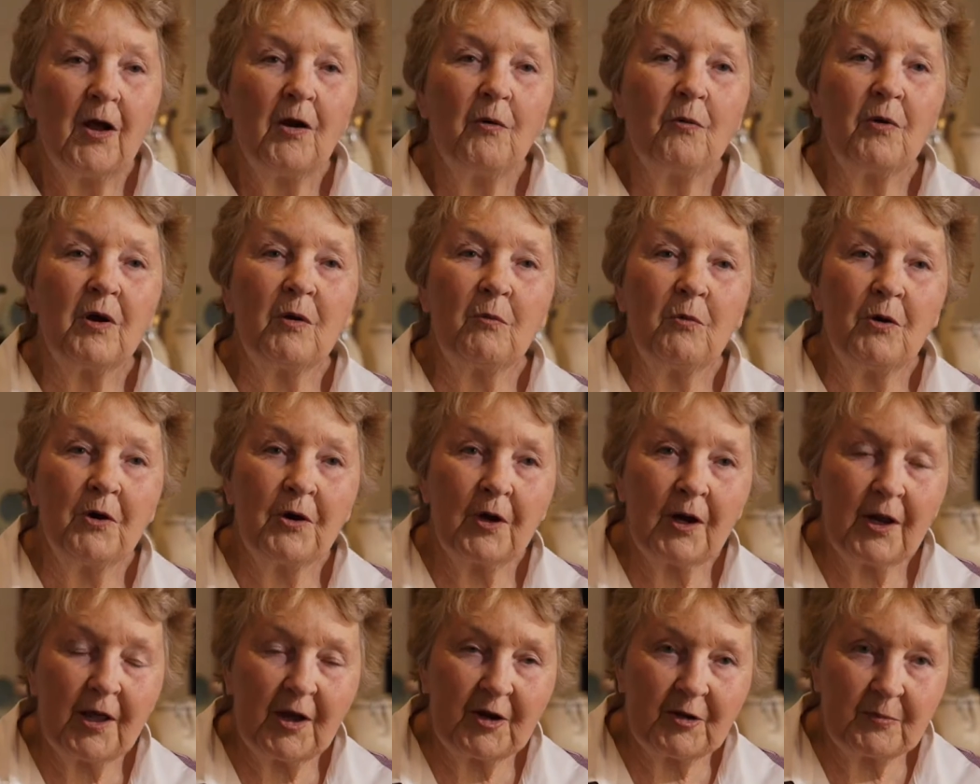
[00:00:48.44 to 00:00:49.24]
We weren't
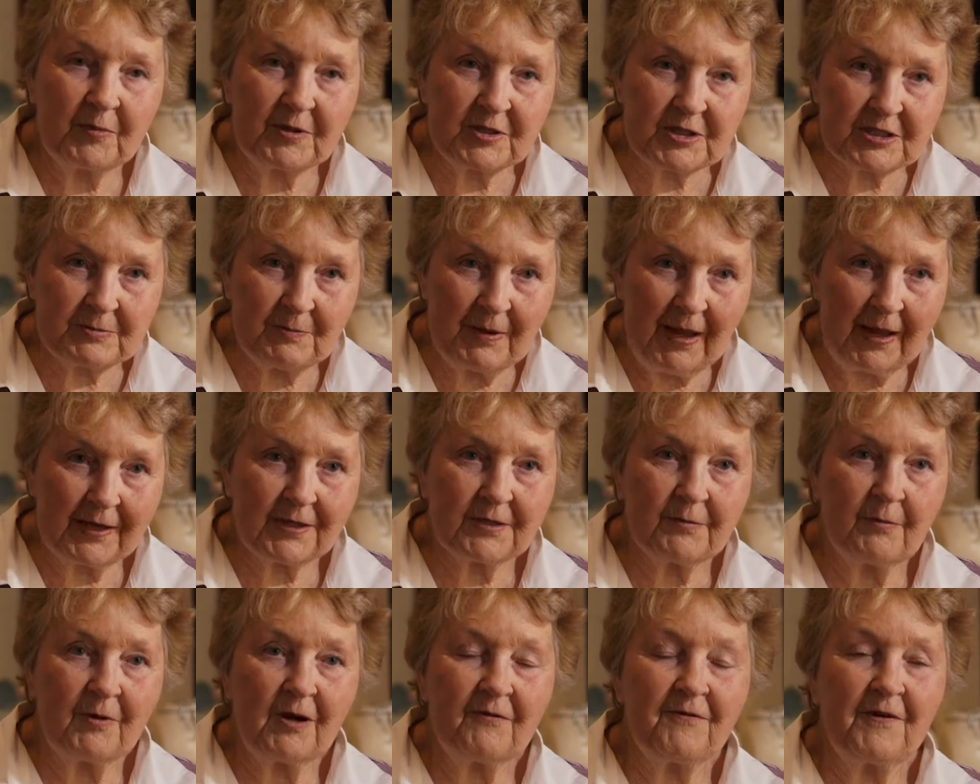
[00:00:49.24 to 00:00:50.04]
allowed to be
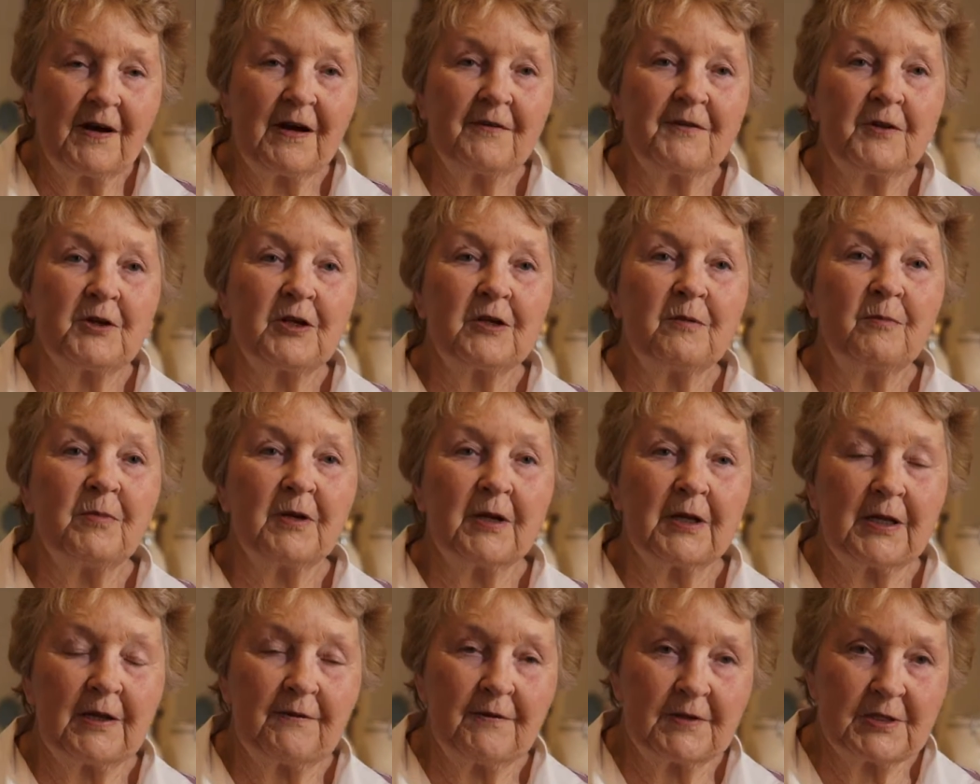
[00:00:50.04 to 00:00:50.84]
smacked. My father didn't
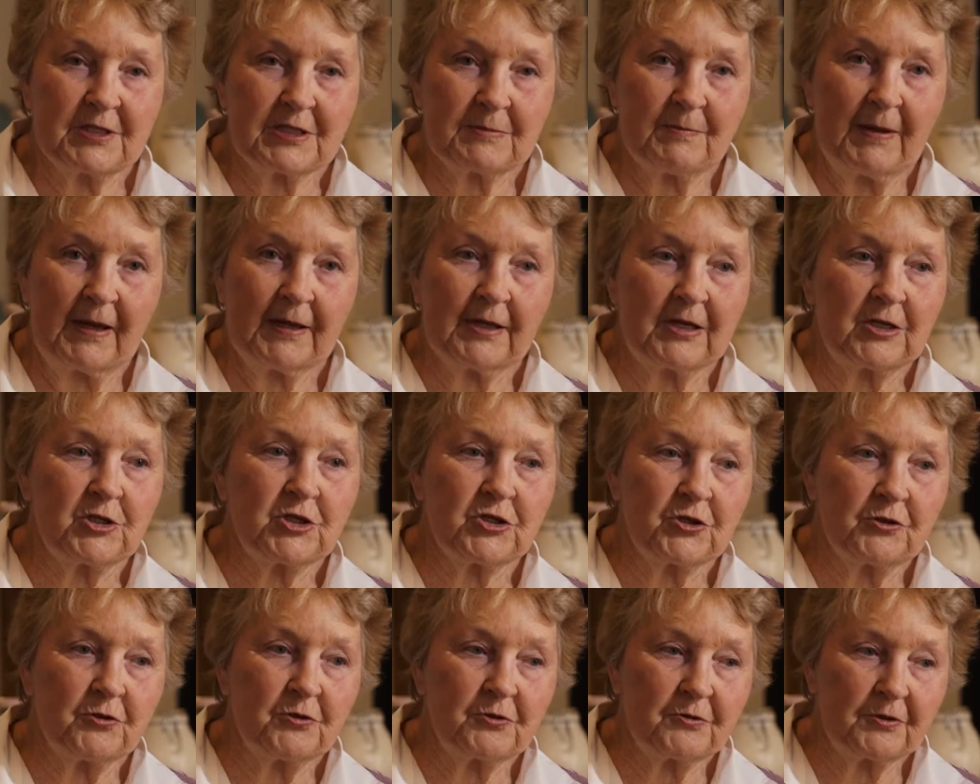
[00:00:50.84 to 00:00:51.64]
believe in smacking
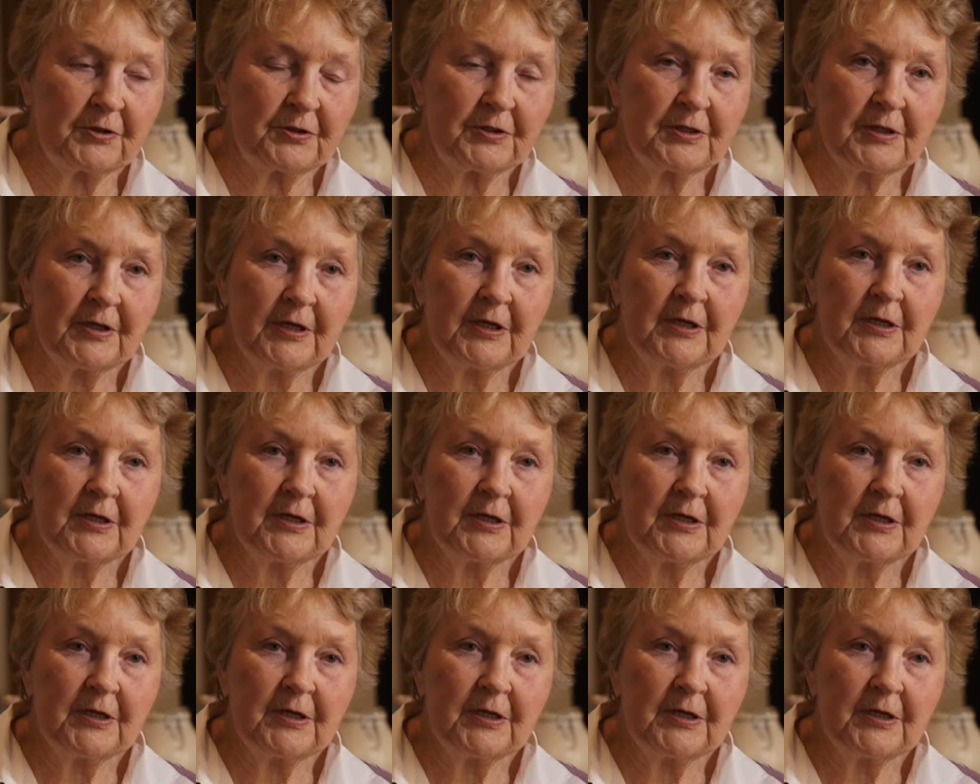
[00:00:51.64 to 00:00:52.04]
children.